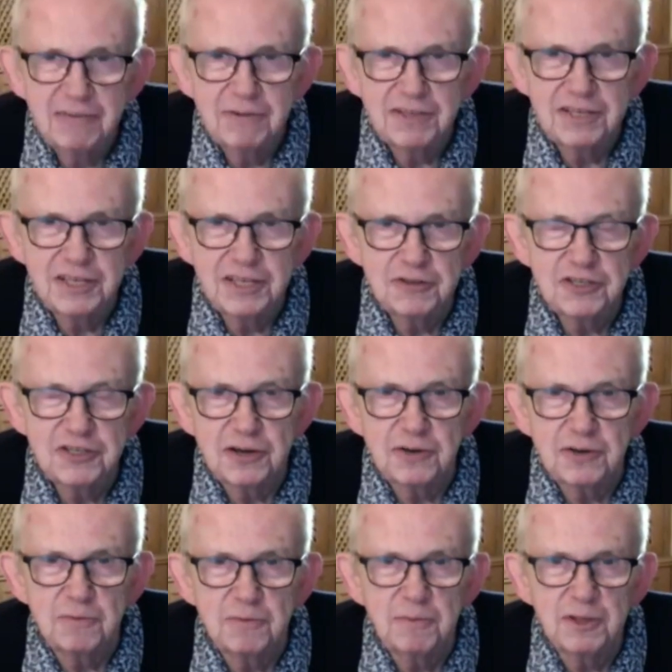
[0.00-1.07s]
a new show
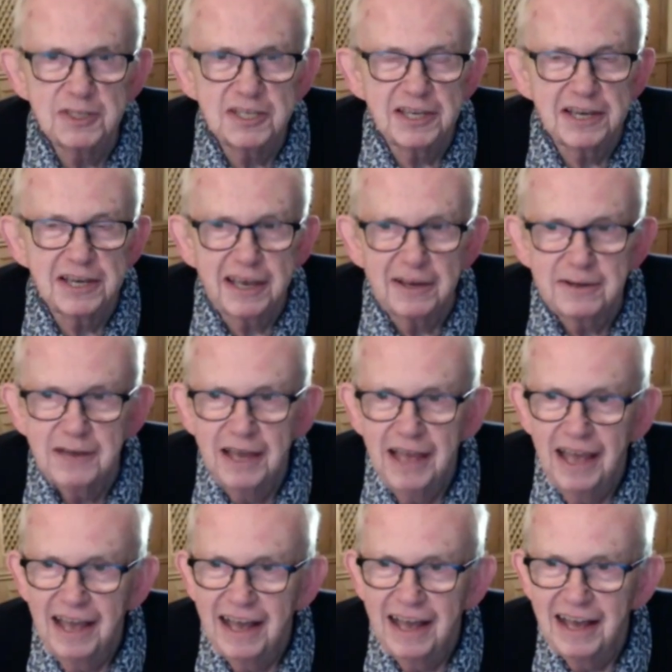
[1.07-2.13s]
called Monty and Co.
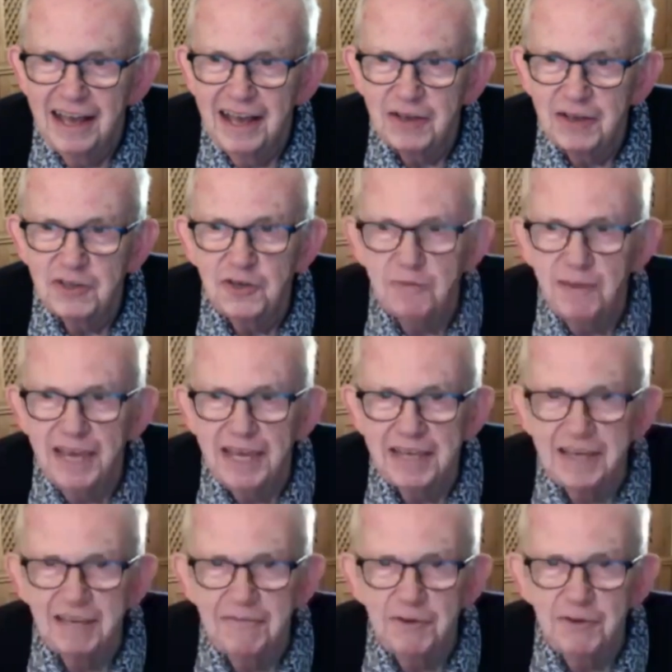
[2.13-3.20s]
You may,
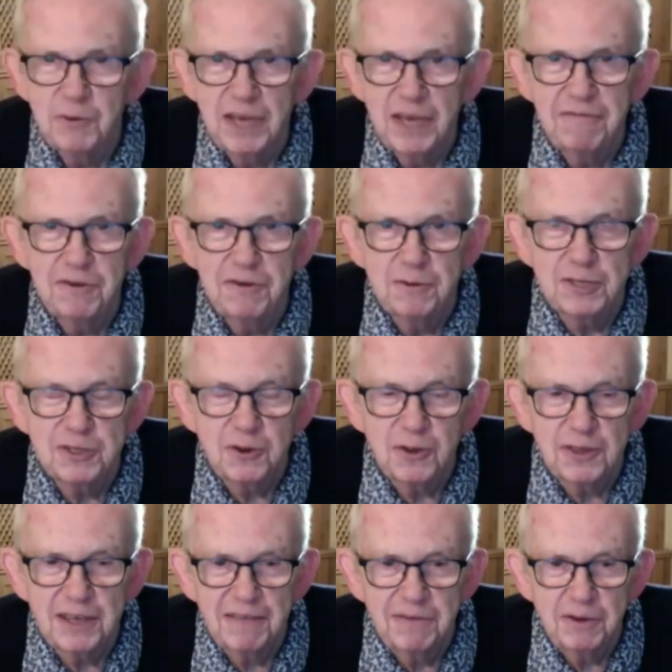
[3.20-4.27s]
if you
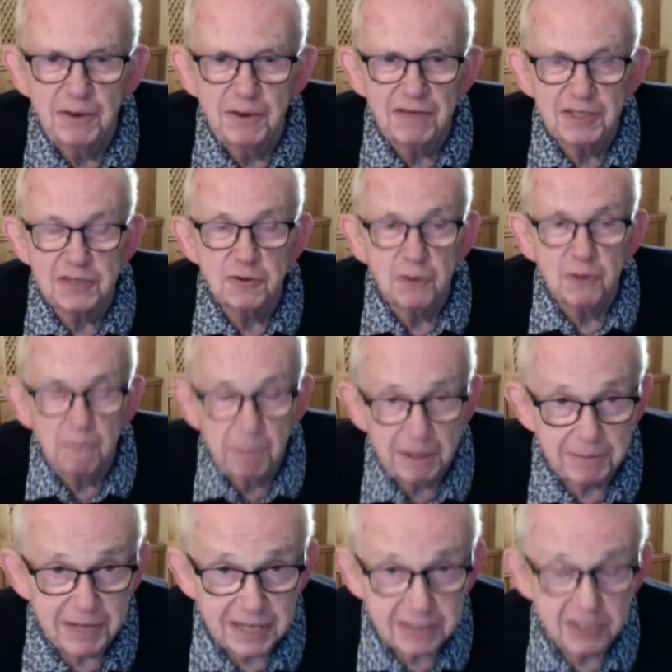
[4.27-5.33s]
ever saw
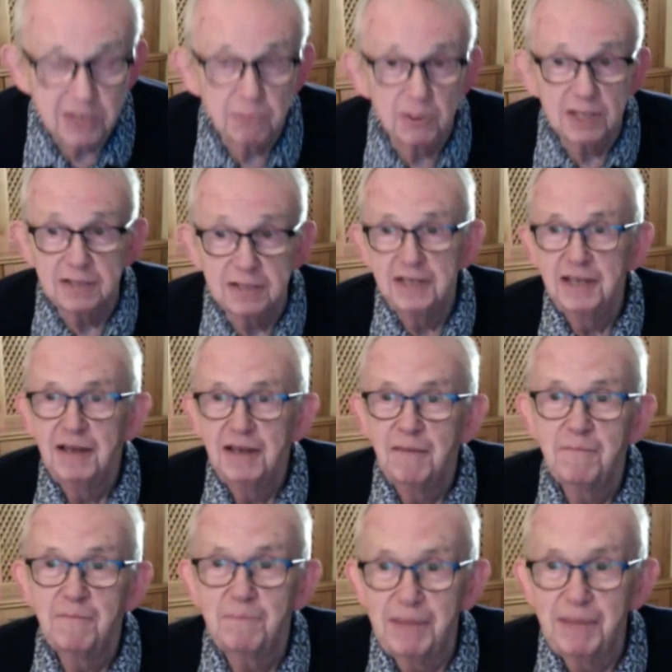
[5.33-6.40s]
Pipkins, you will
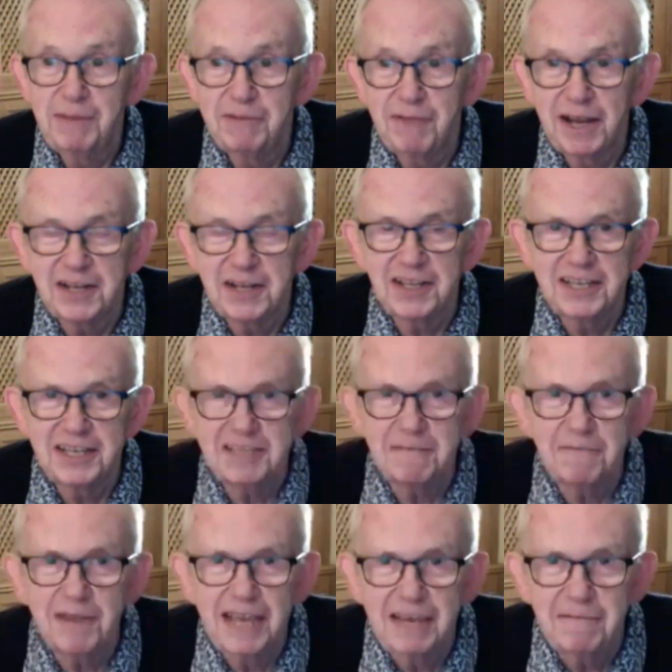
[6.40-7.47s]
maybe recognise a
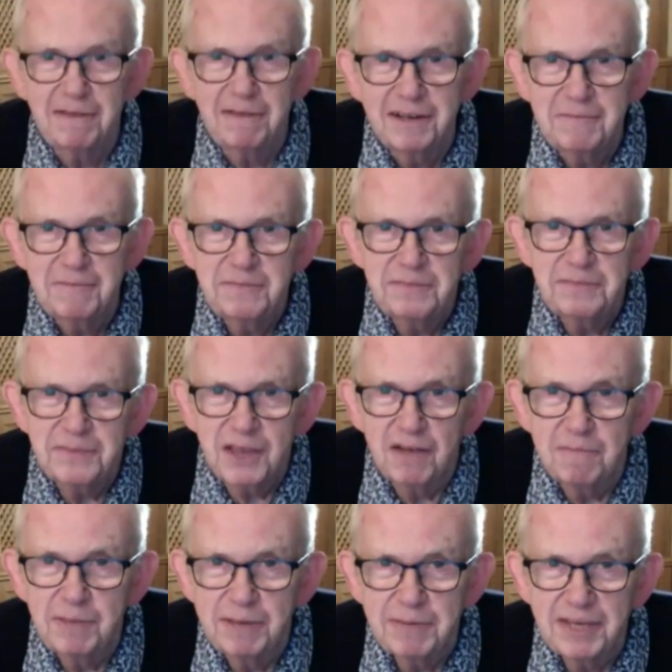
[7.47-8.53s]
flavour of
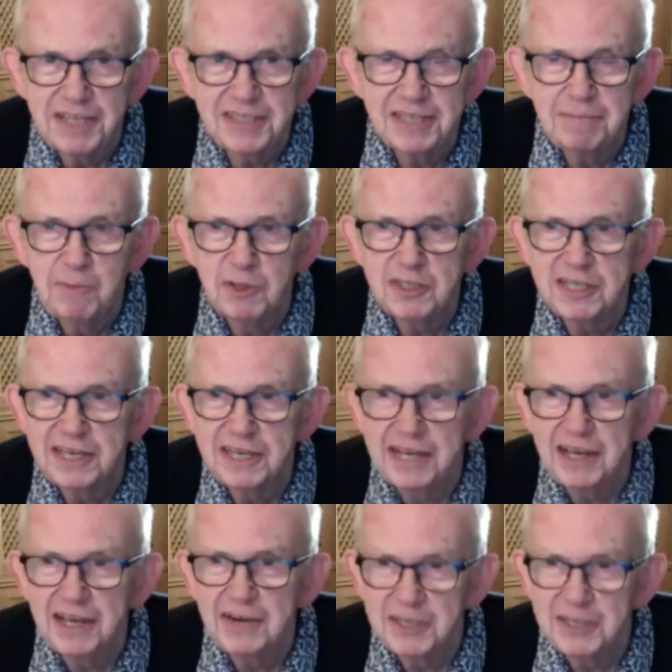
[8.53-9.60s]
Pipkins in Monty &
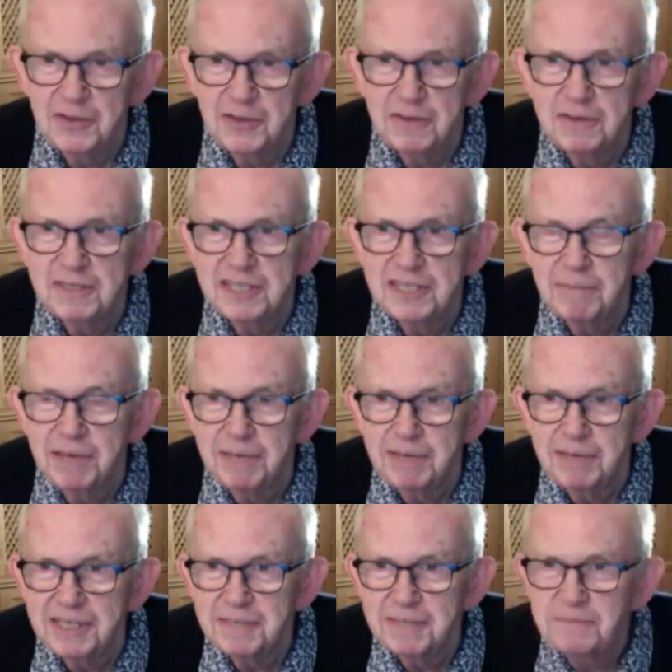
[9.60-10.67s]
Co. It's on CBeebies.